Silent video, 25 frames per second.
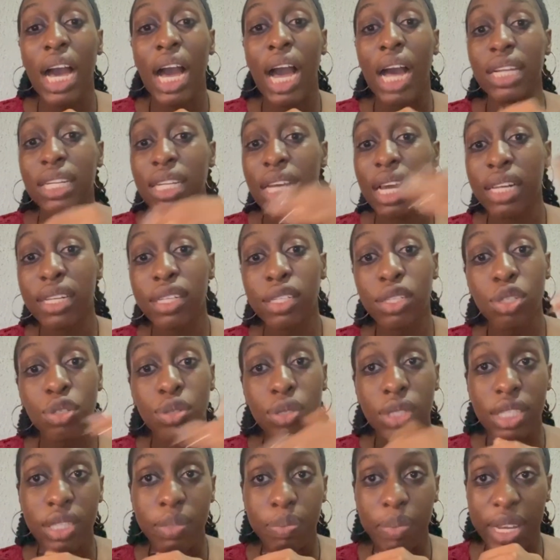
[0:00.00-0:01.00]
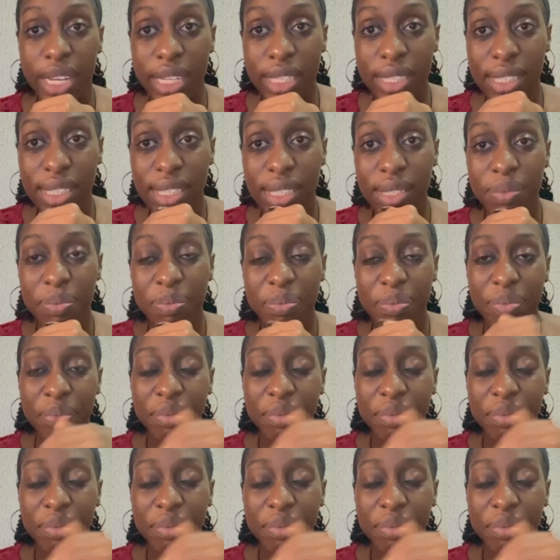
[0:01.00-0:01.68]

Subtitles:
and early treatment,